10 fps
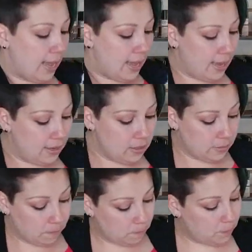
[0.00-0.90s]
to add
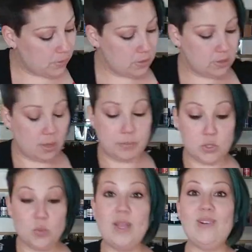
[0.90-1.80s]
some
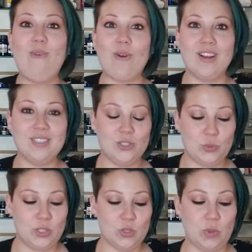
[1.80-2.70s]
sweet orange,
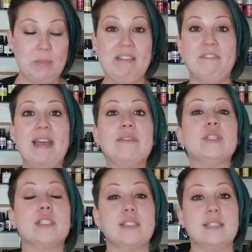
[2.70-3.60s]
which is one of my
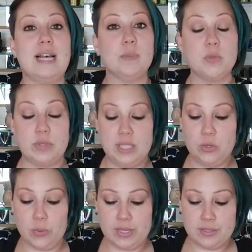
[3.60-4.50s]
favorites because it helps with
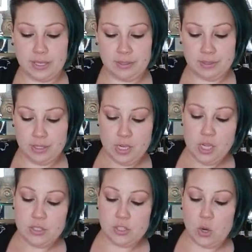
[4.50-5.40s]
degreasing.
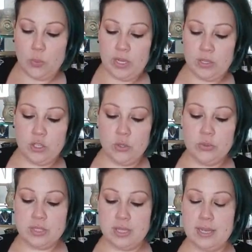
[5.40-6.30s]
So we can
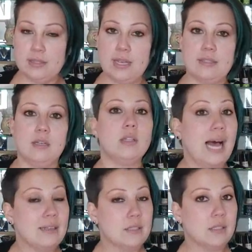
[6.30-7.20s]
use this as a
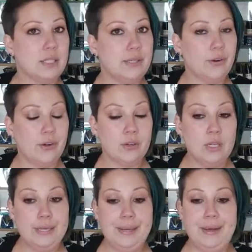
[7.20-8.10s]
glass cleaner
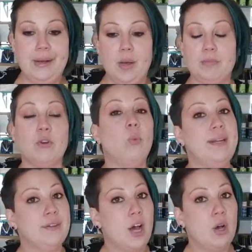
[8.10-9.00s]
for
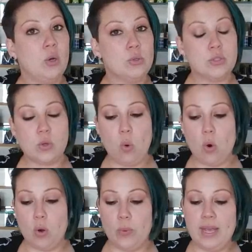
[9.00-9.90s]
windows,
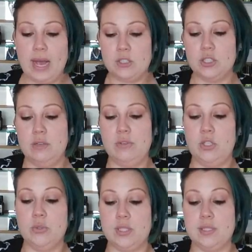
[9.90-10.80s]
or we actually even
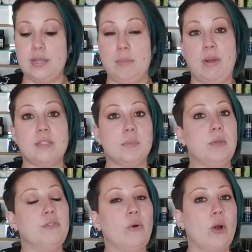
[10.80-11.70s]
use the same
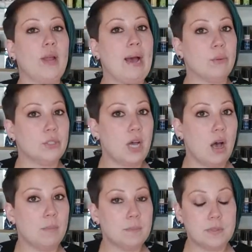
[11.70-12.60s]
recipe for our
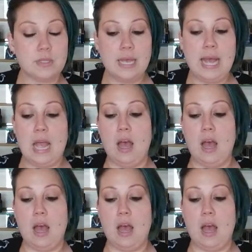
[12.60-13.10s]
countertops.